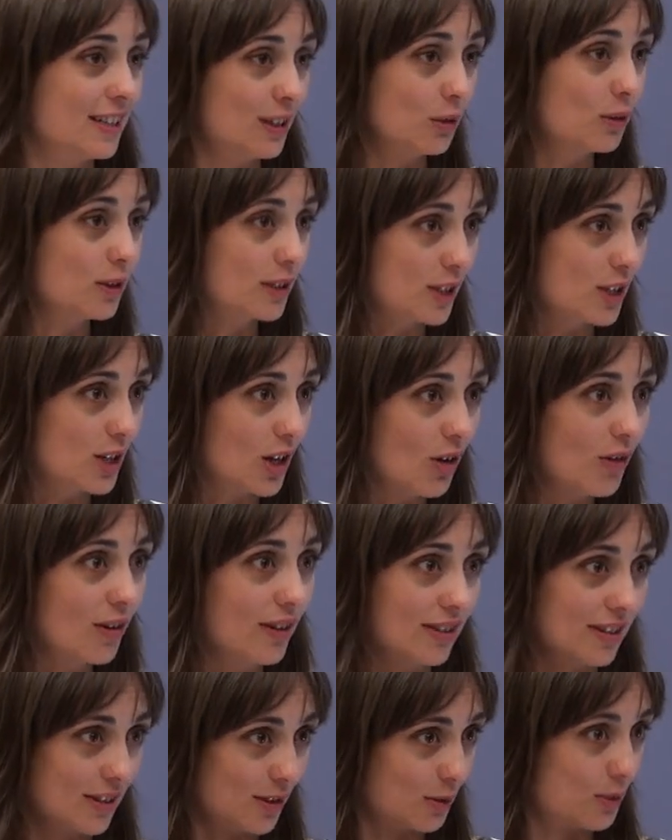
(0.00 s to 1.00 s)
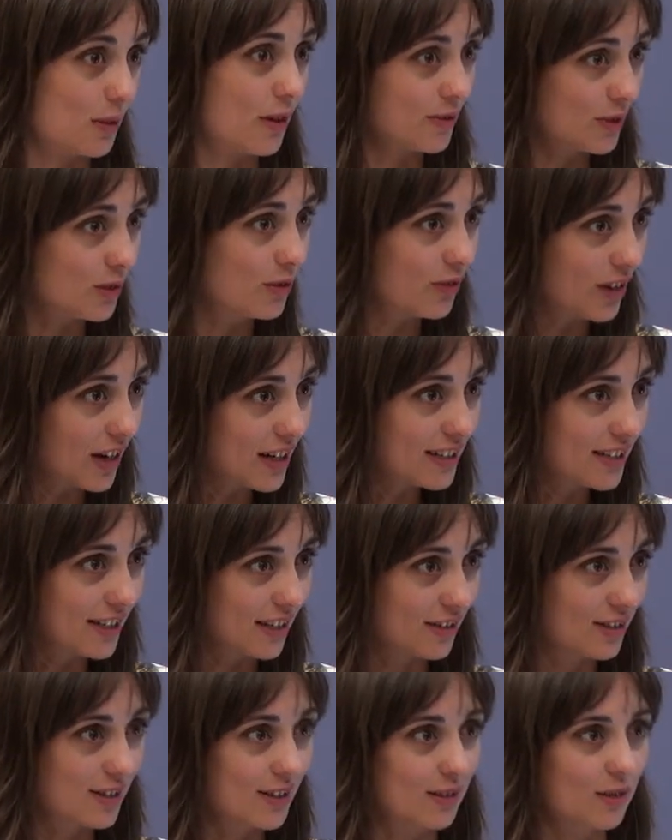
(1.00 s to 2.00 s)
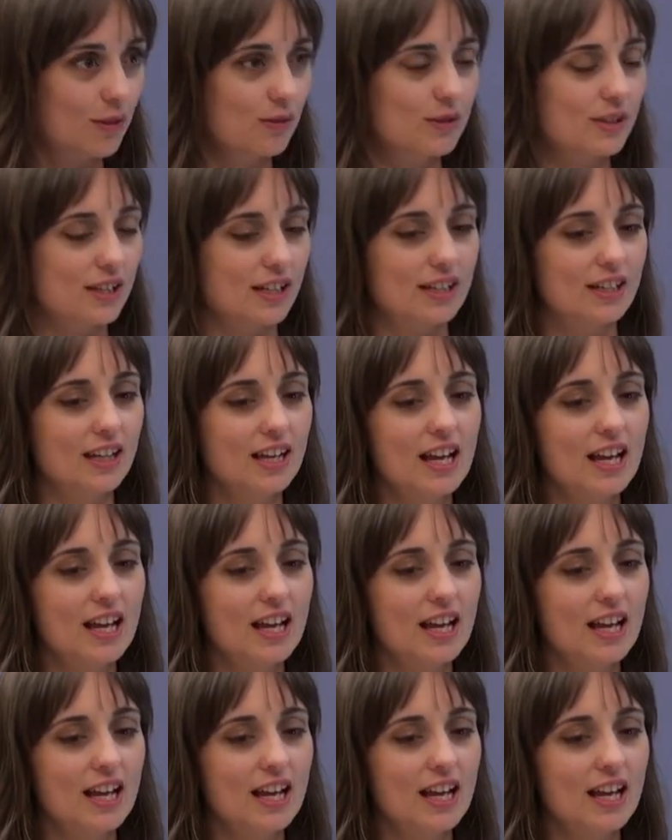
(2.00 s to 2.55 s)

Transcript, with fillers: in order to know ourselves, we have to face ourselves.